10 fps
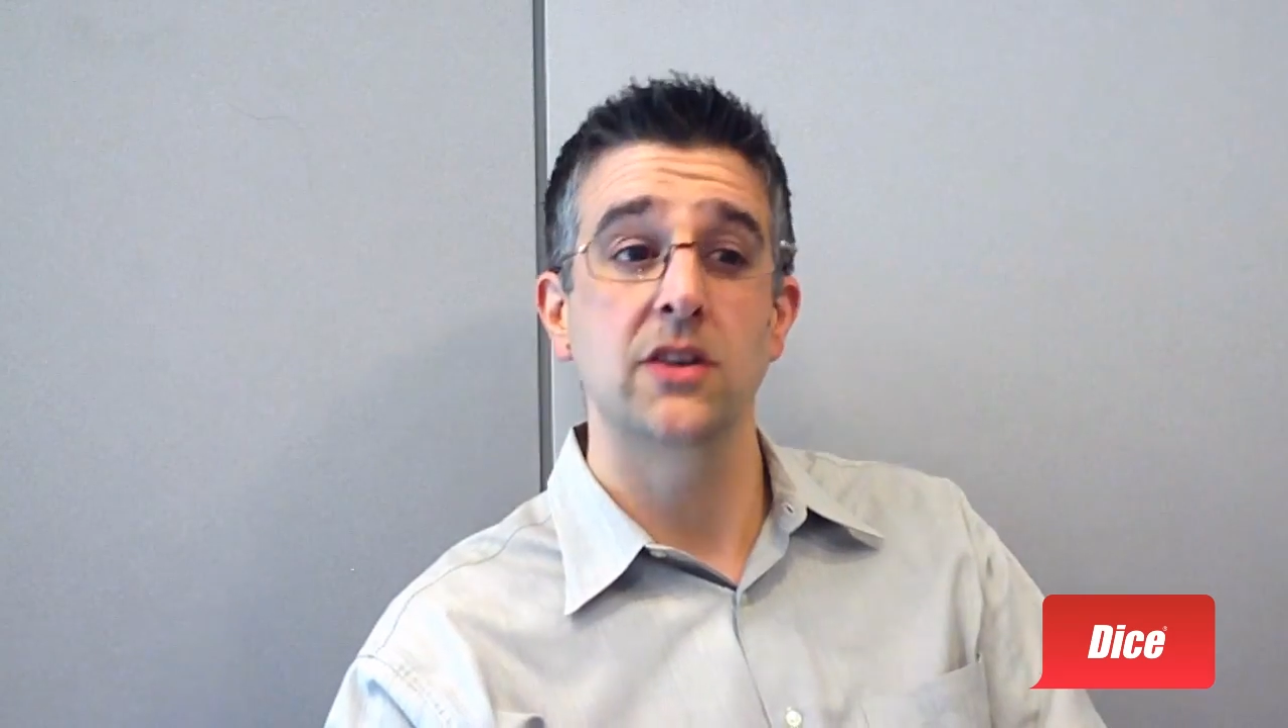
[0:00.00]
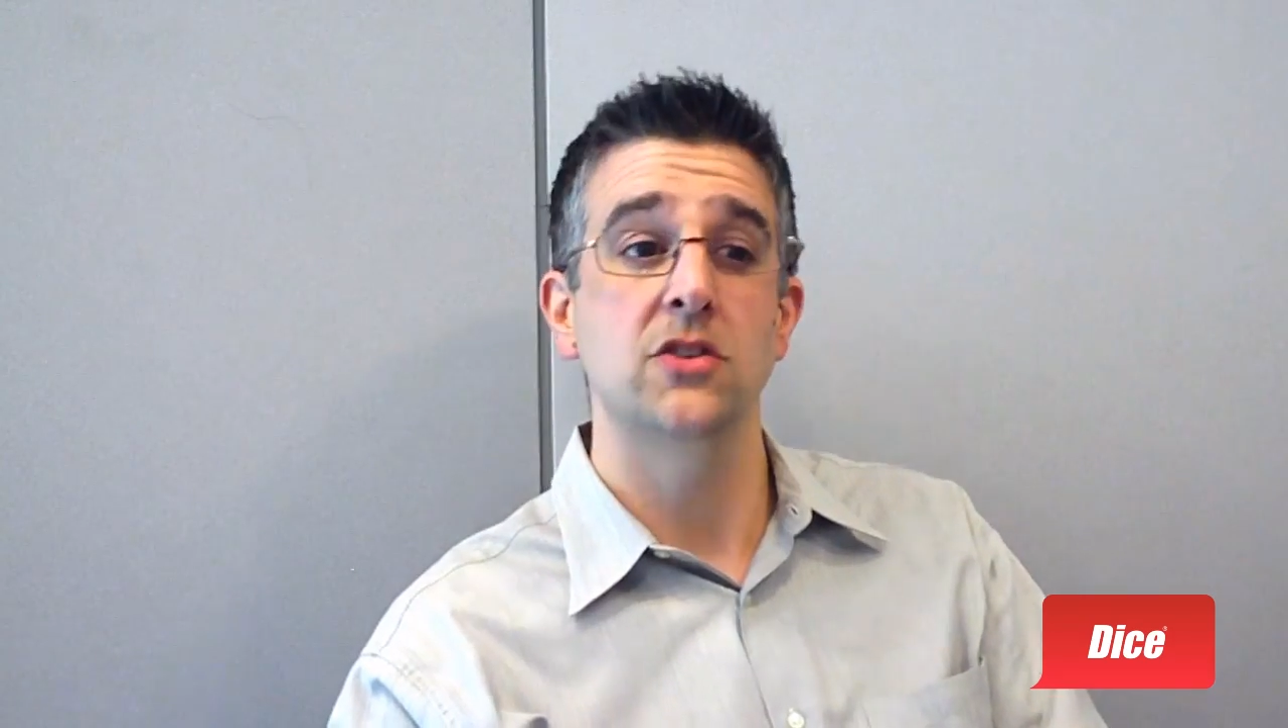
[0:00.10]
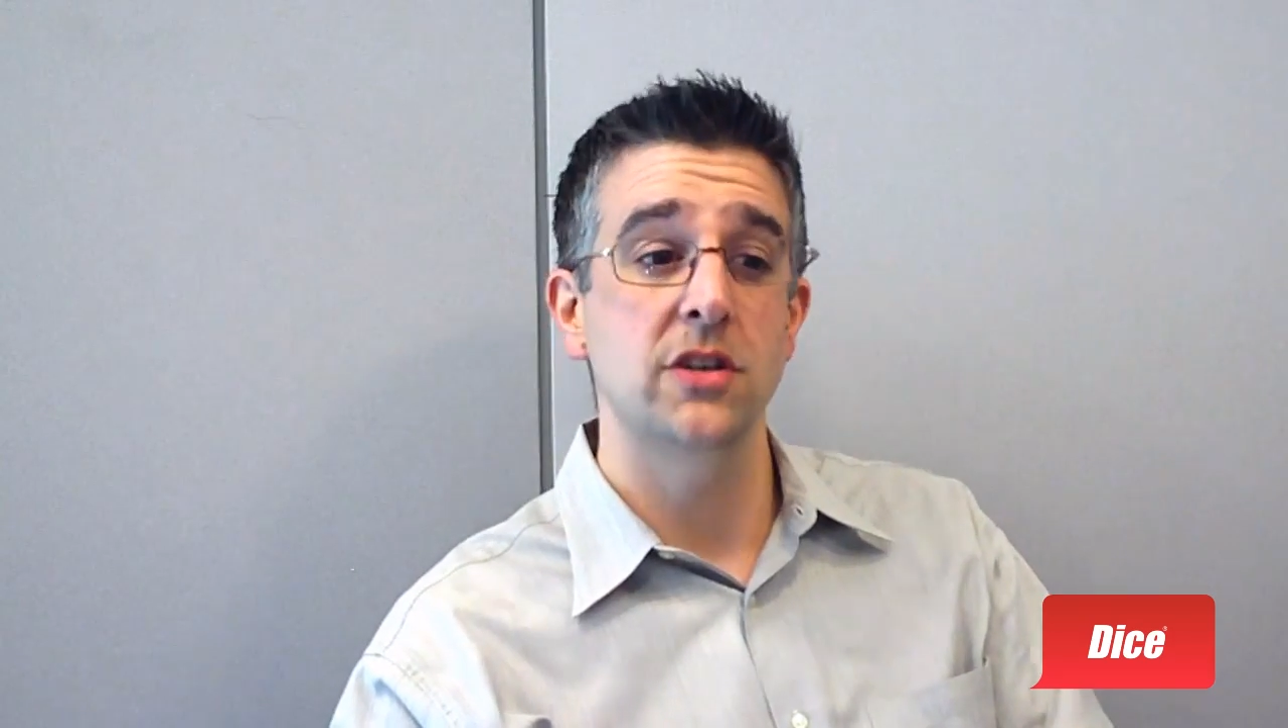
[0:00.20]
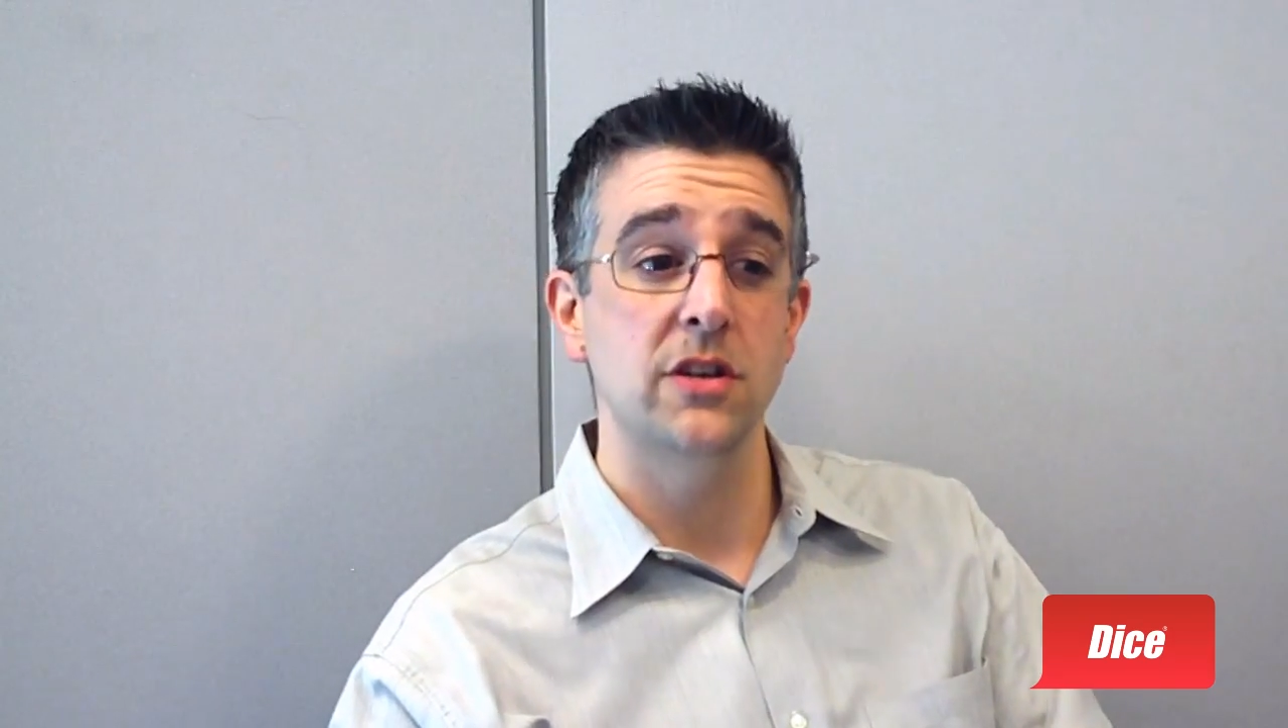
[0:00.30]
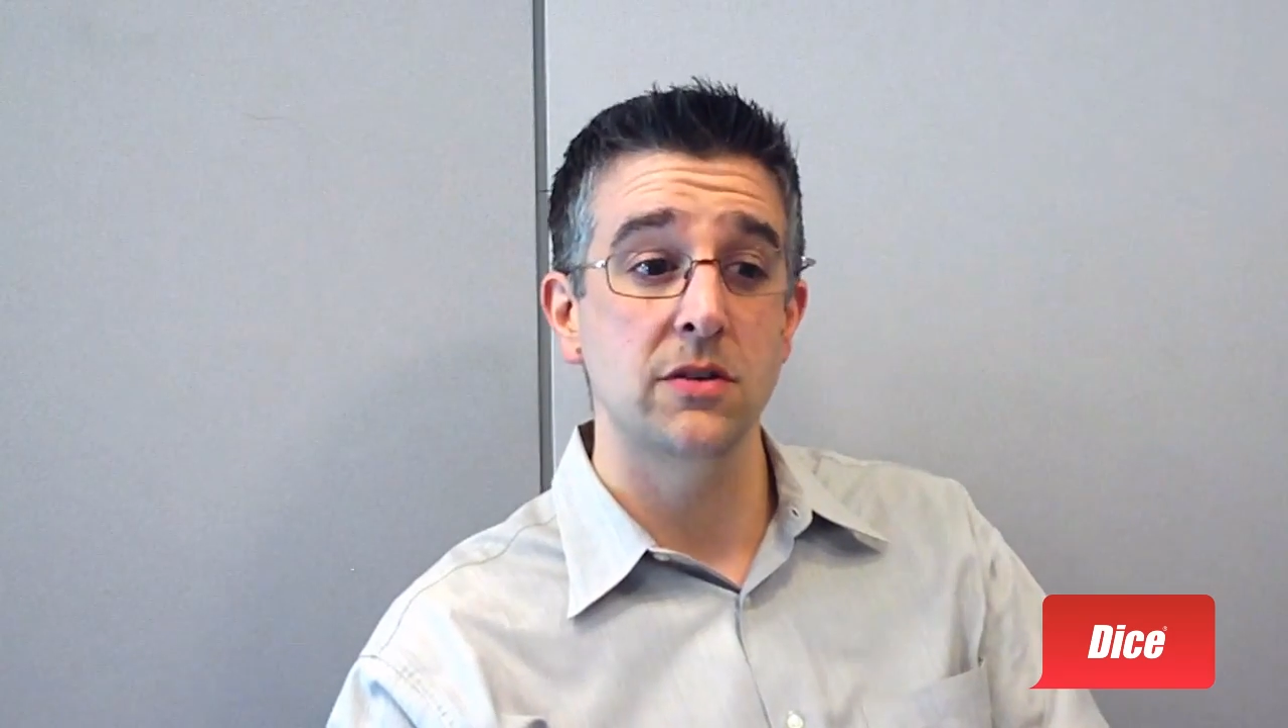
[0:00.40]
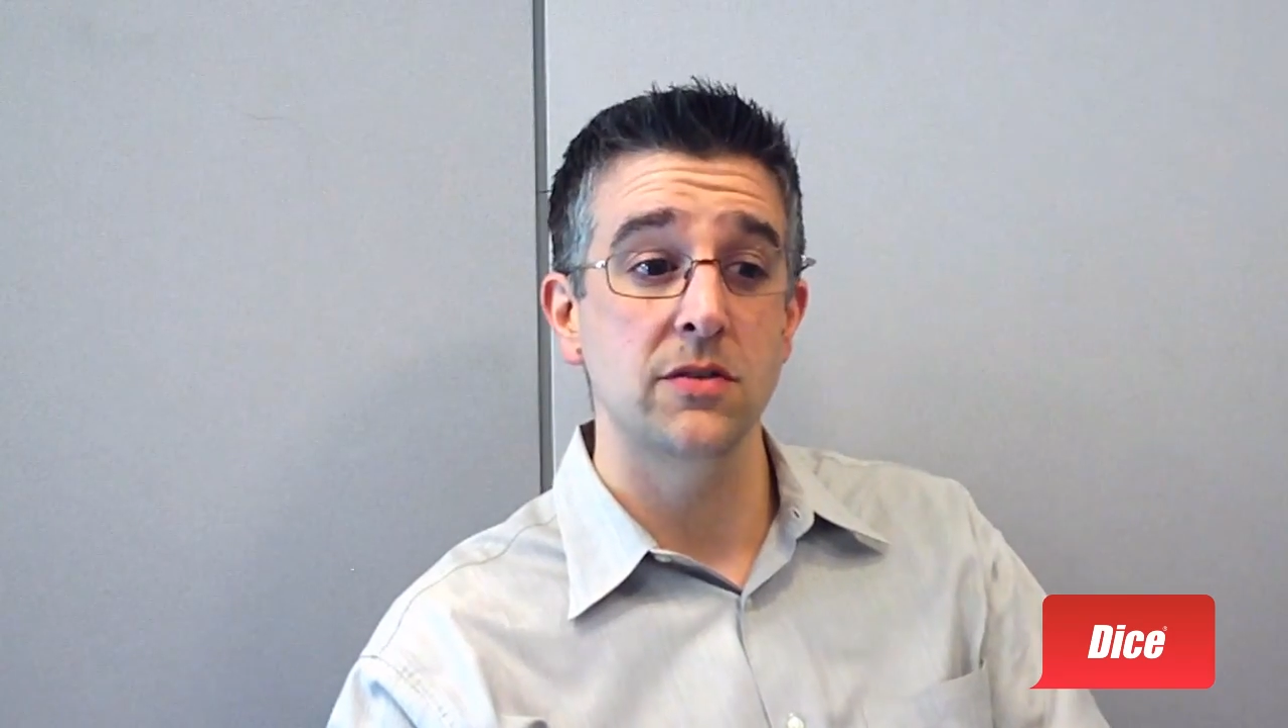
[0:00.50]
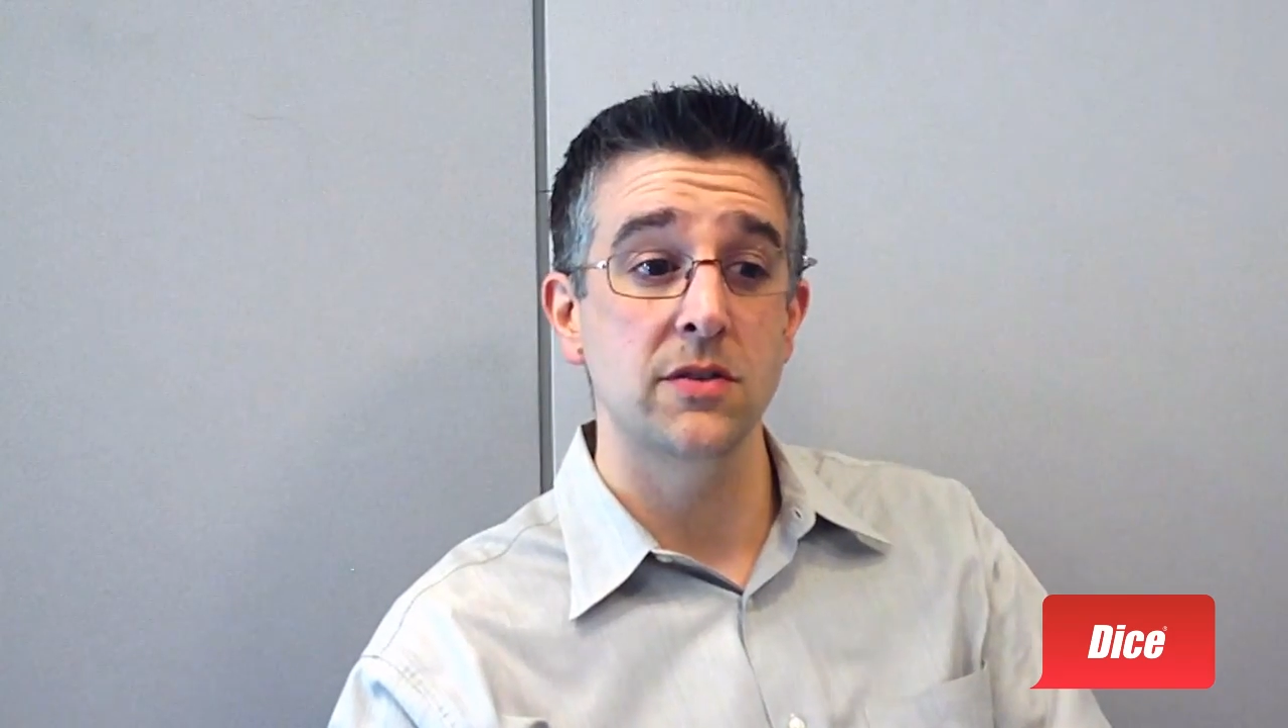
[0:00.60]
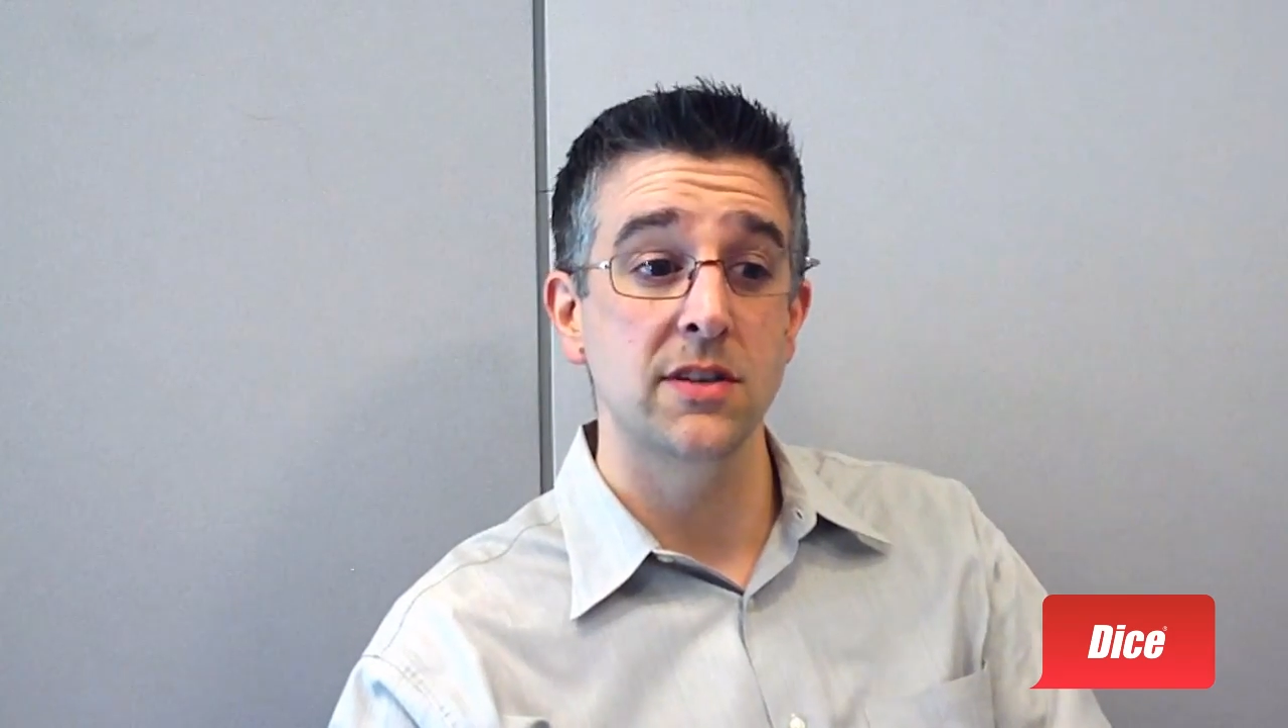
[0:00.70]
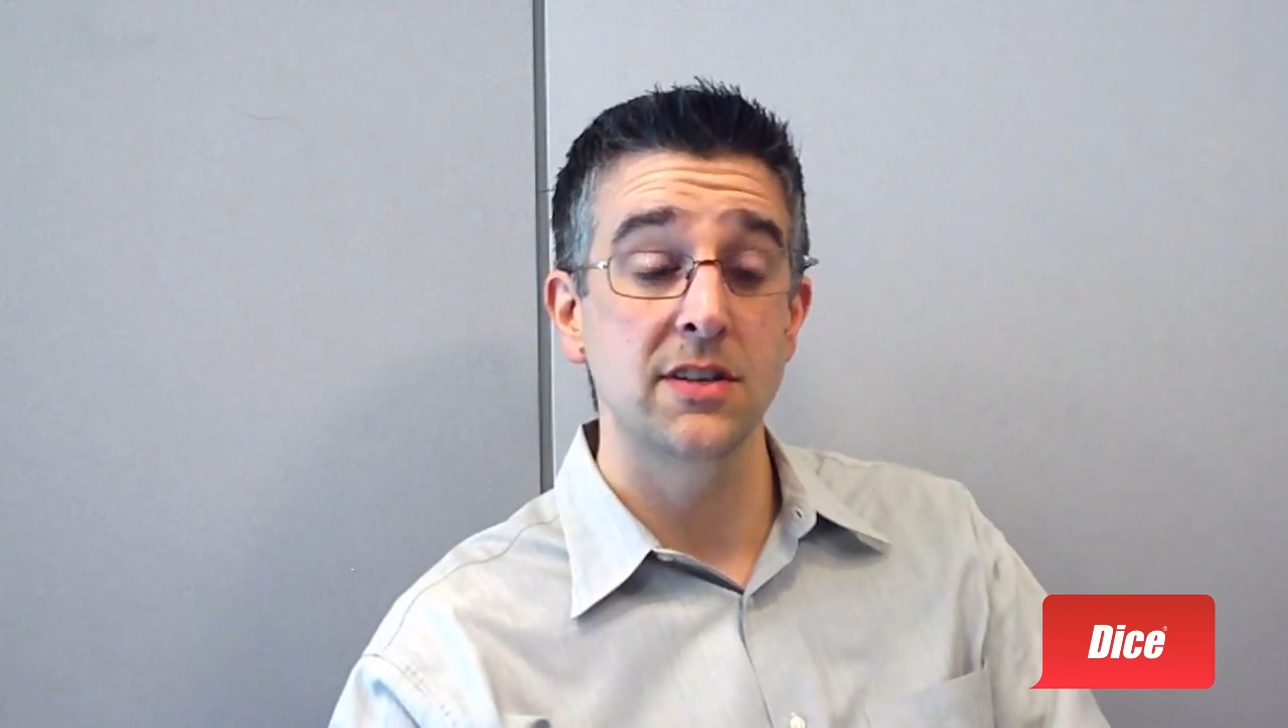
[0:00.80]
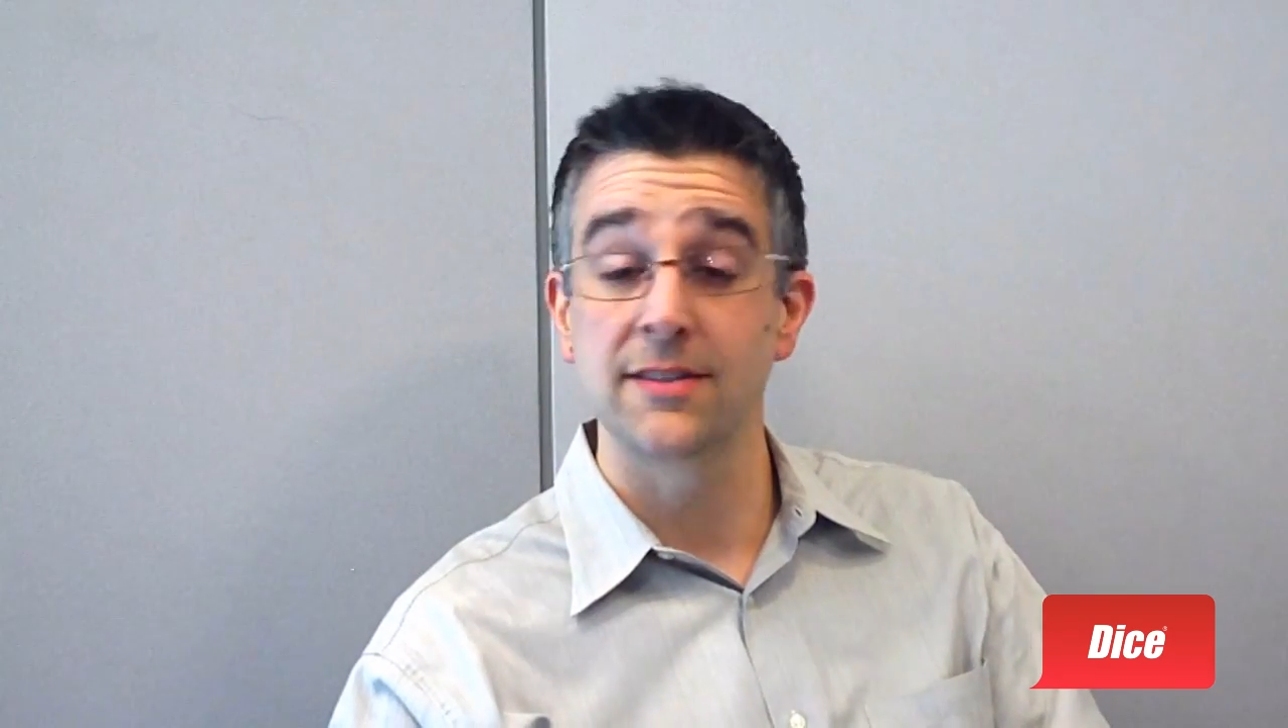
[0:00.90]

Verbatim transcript: engineers,